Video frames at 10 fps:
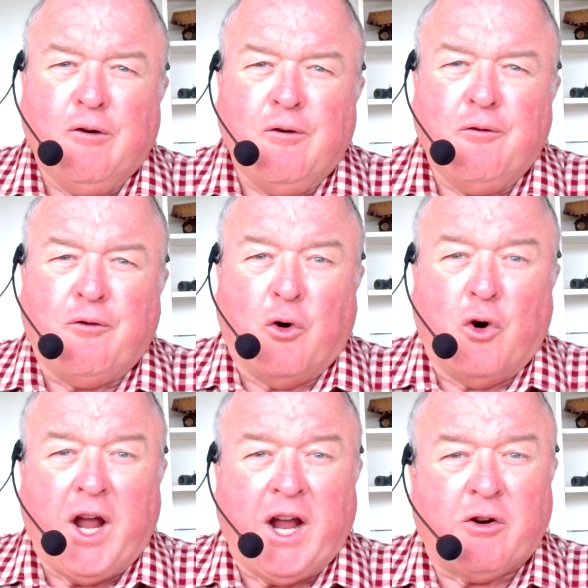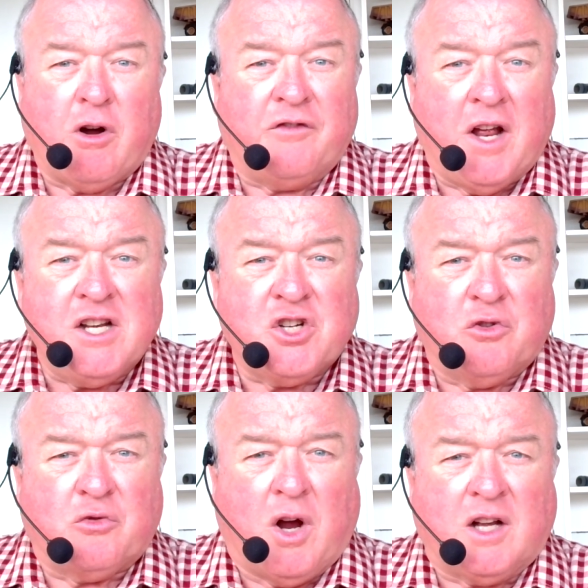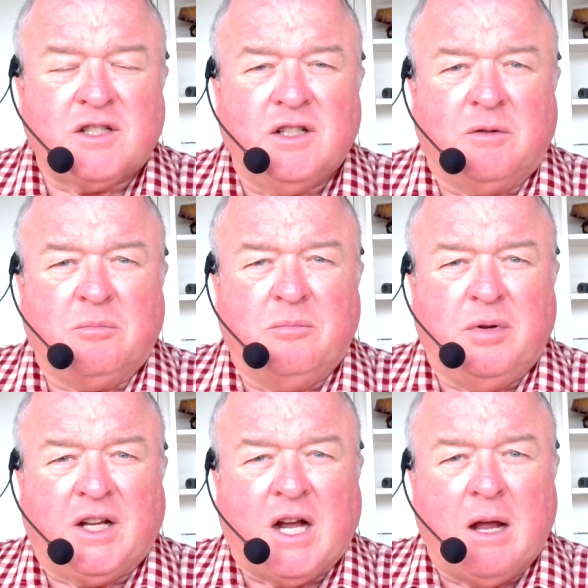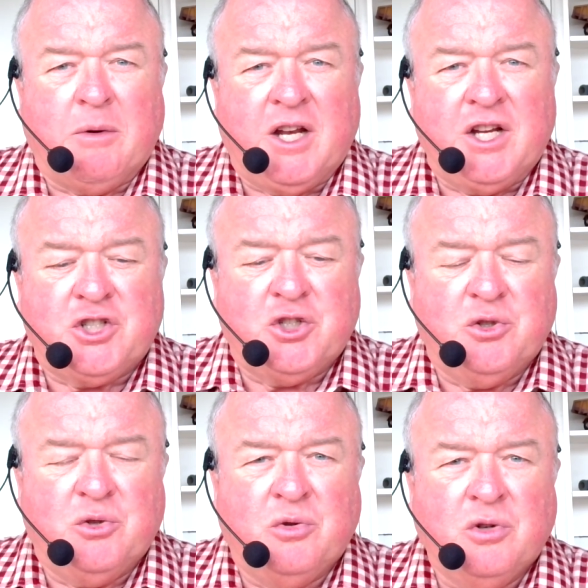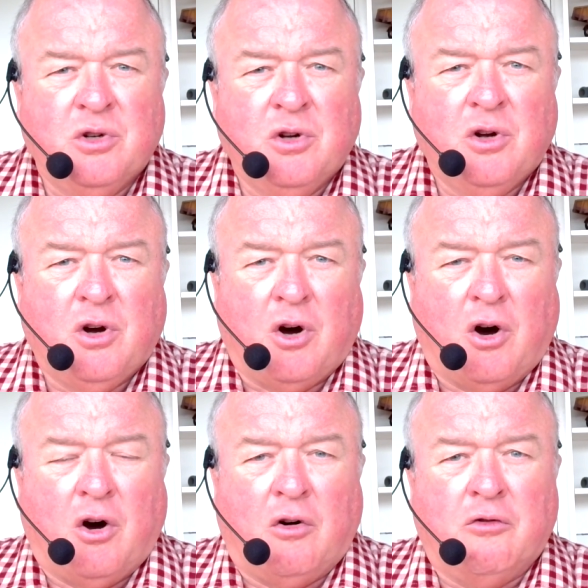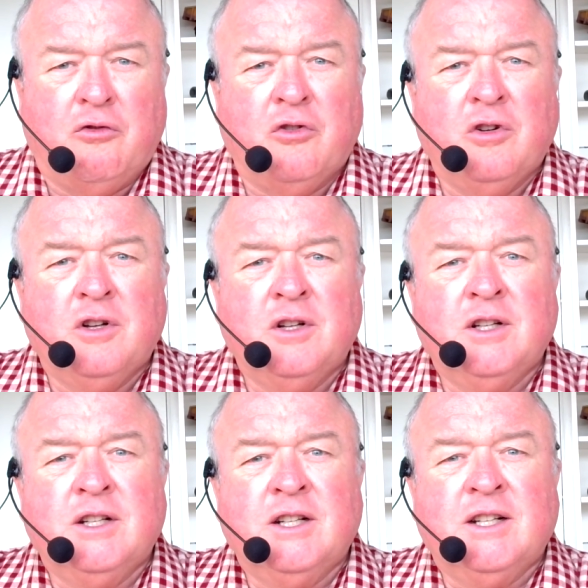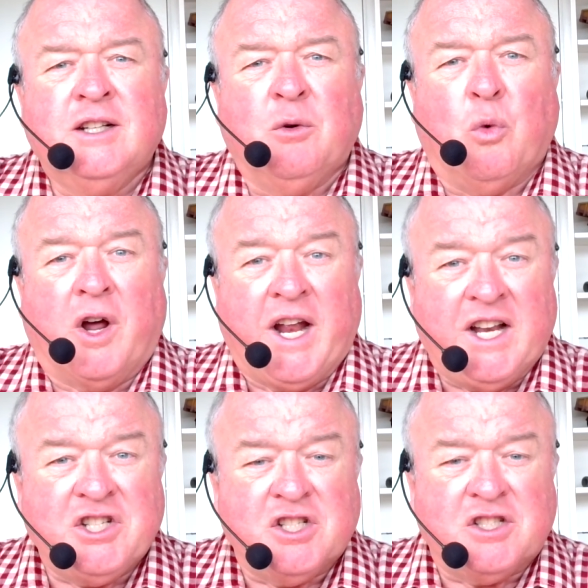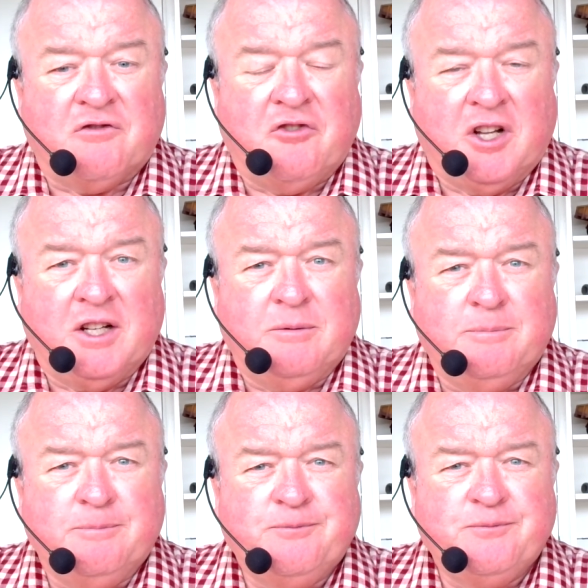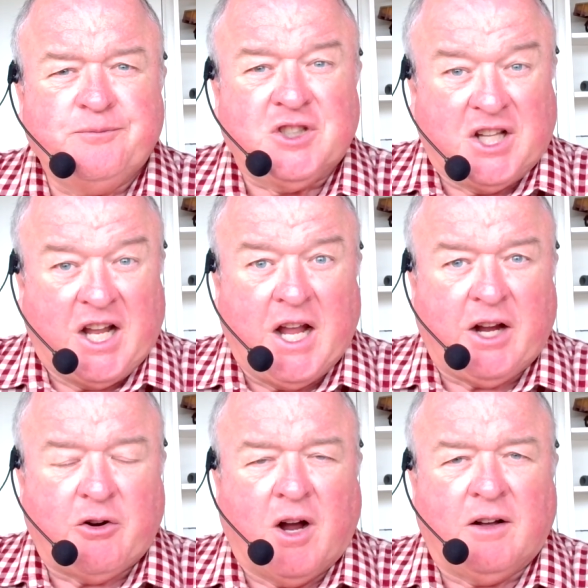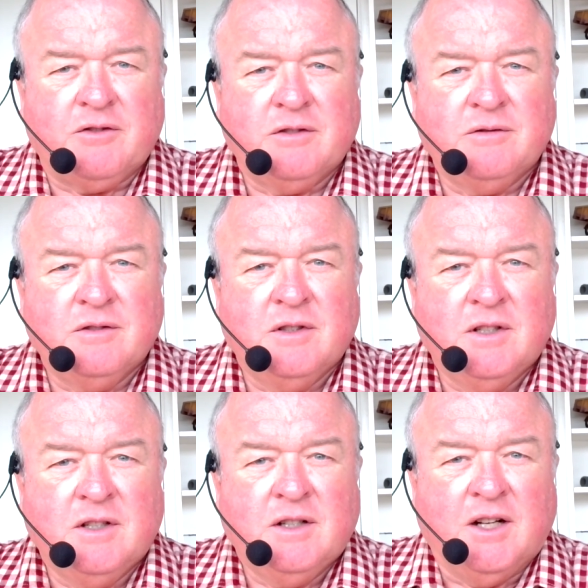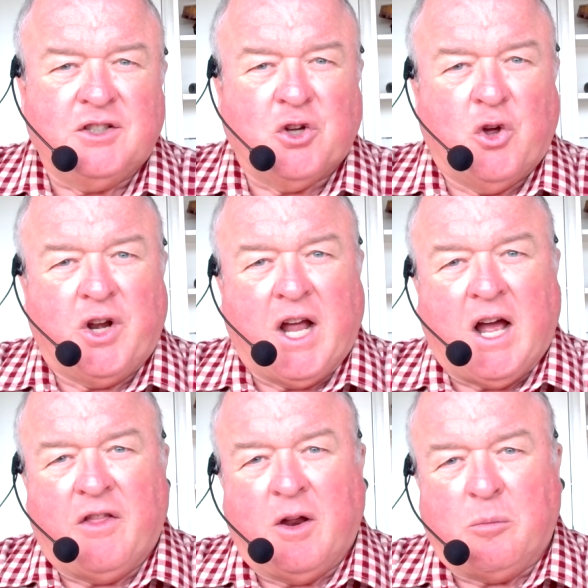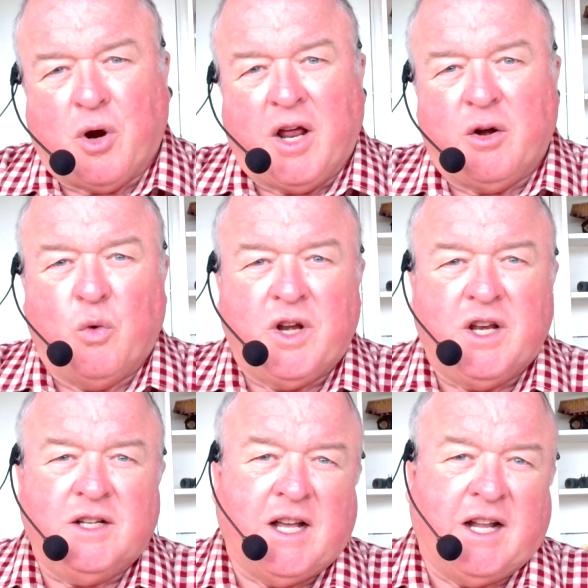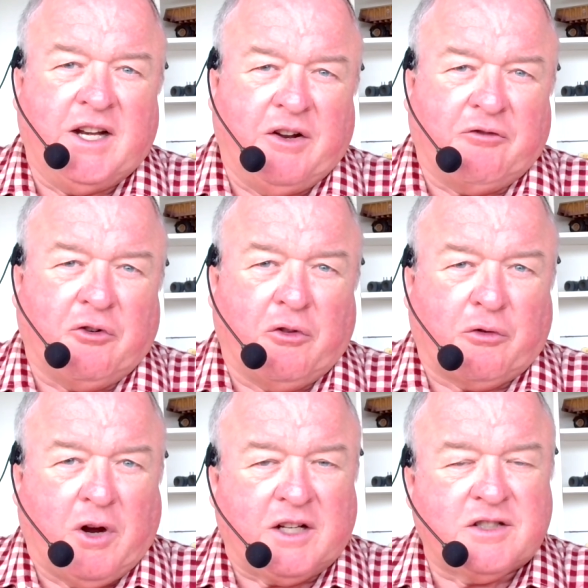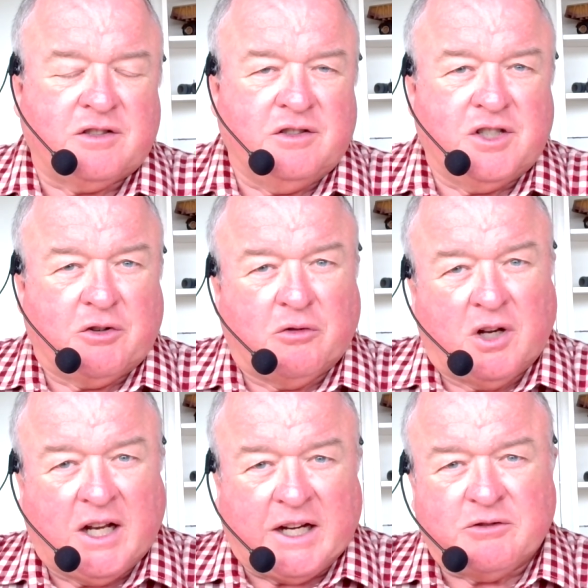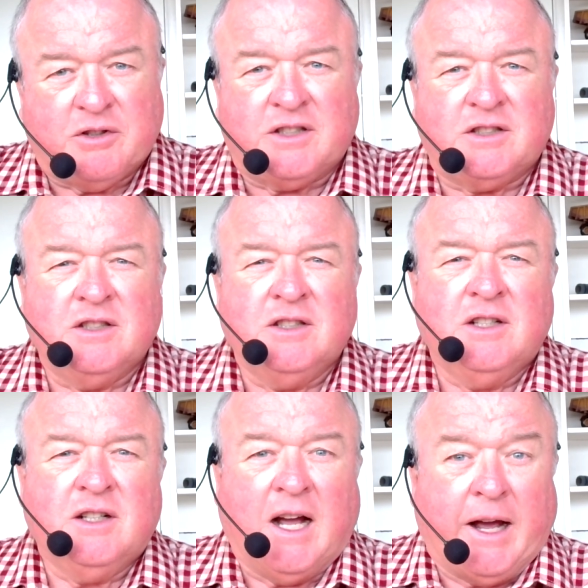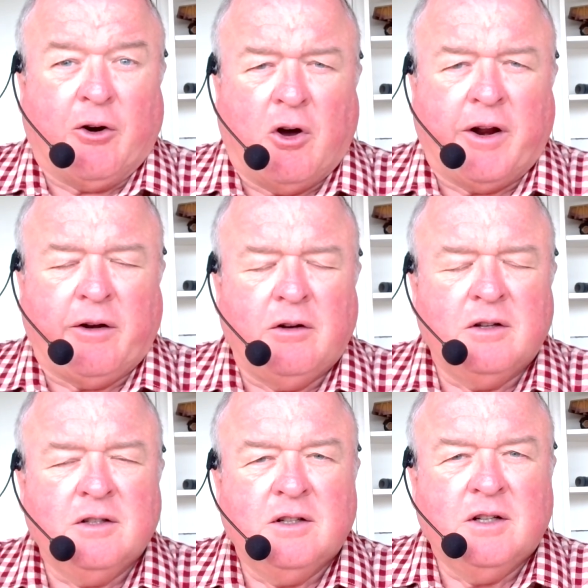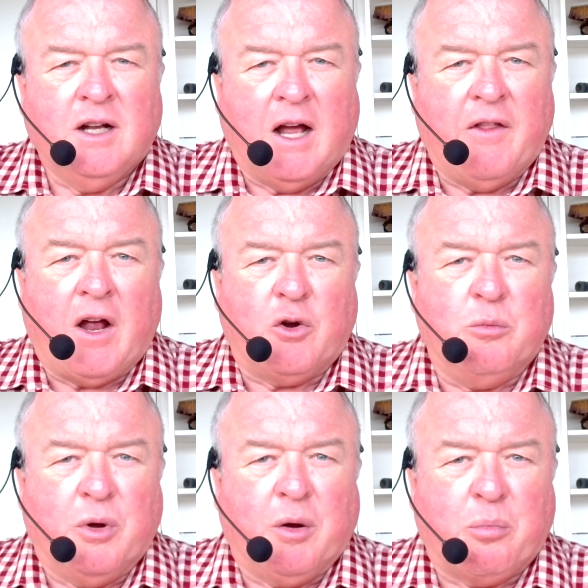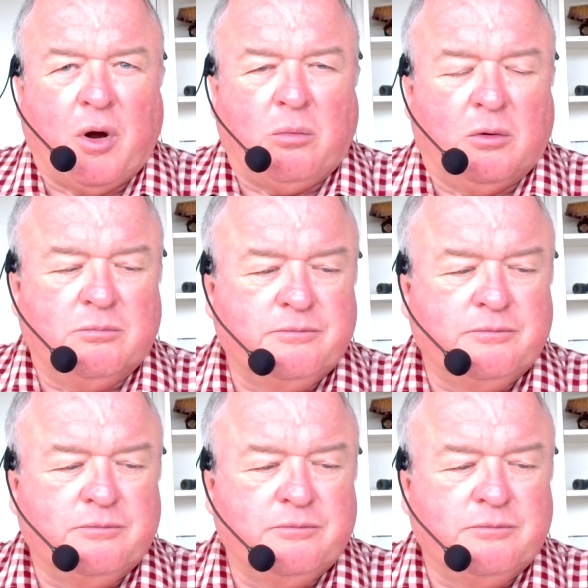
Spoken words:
For aircraft engine thrust, it became an issue of what engines are fitted to the aircraft. It turned out that Pratt & Whitney's had a different thrust to General Electric's at idle, and that could be a problem.